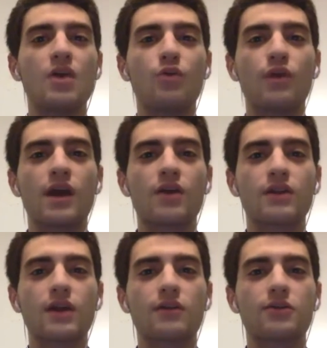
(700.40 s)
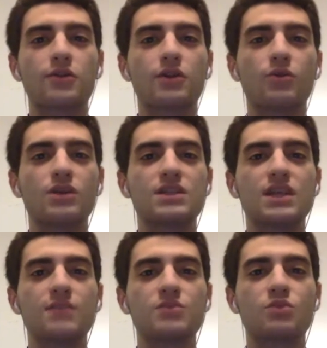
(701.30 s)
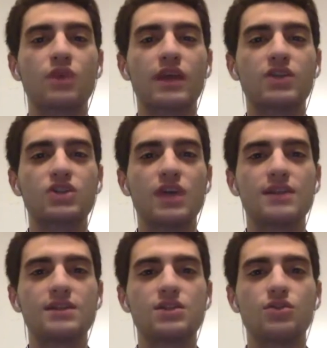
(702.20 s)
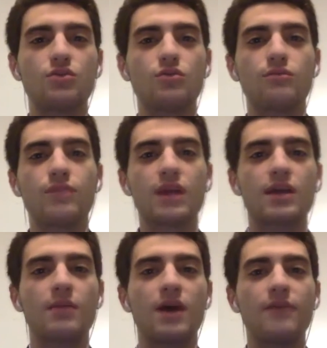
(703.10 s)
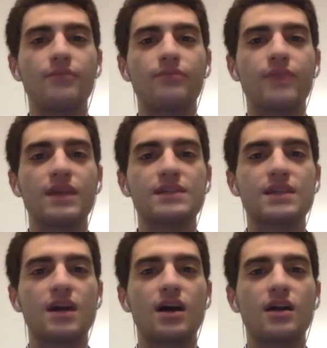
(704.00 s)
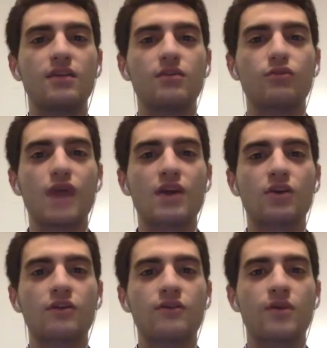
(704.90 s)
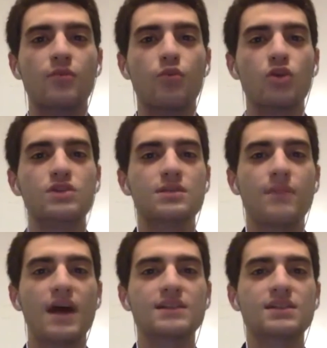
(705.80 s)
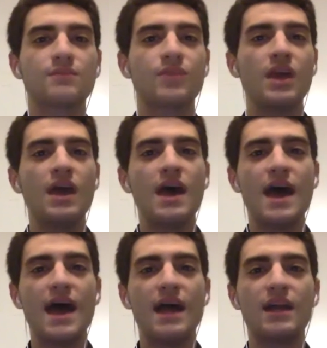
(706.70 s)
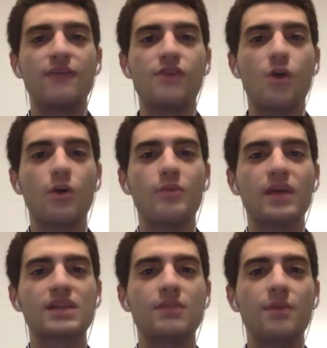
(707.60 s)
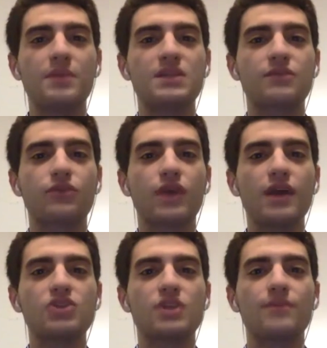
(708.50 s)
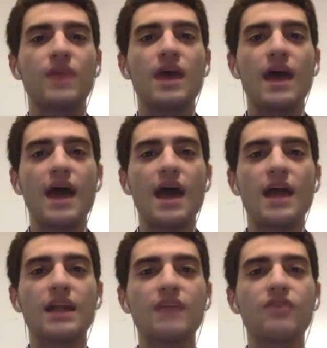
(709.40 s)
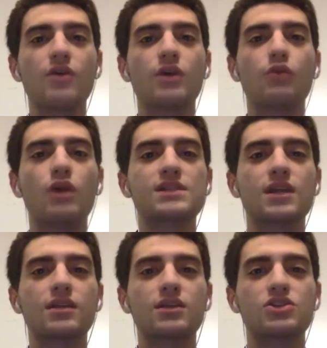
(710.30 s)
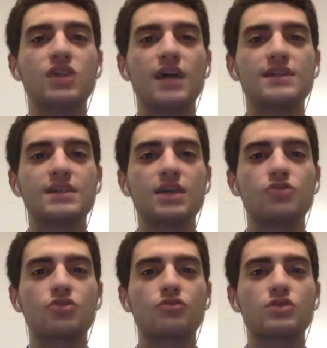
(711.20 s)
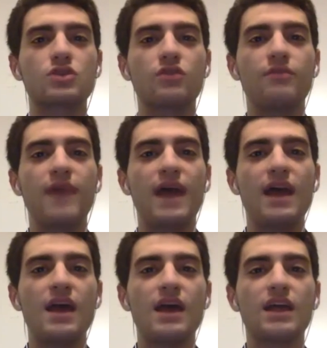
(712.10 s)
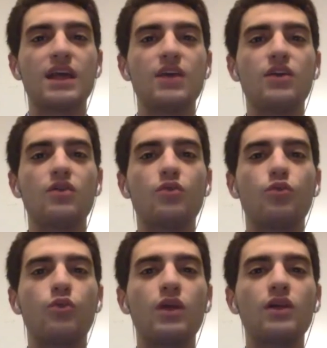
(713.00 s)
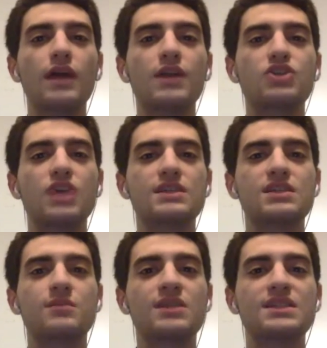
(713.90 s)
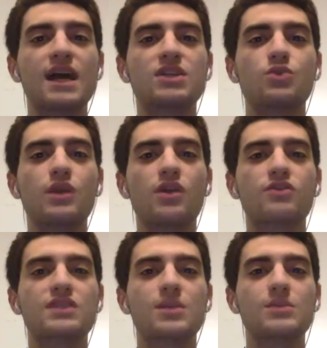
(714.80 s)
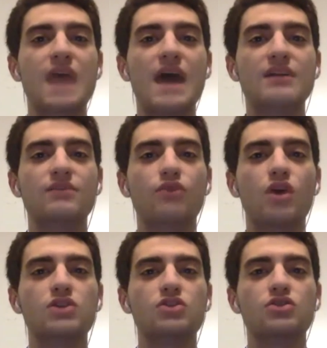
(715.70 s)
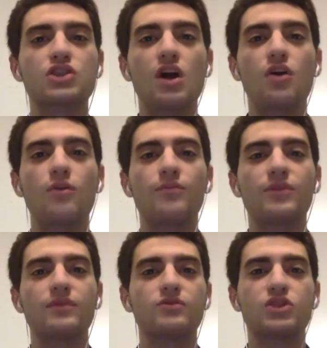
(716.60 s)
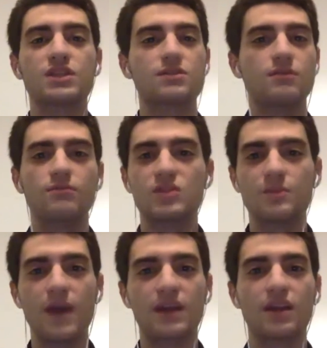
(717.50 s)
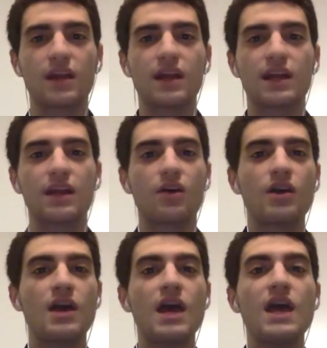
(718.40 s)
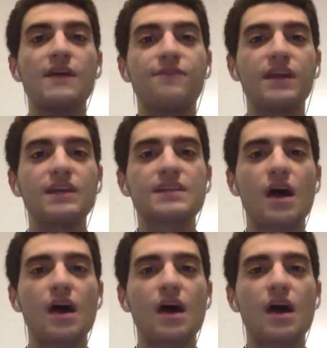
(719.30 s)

where the other 31 teams will get a chance to pick him up based on record from worst to best. And if no one picks him up, he's a free agent. And even though he was on the Jets injured reserve mat, he will get a chance to be signed to another team's active roster. So just speculating here, if he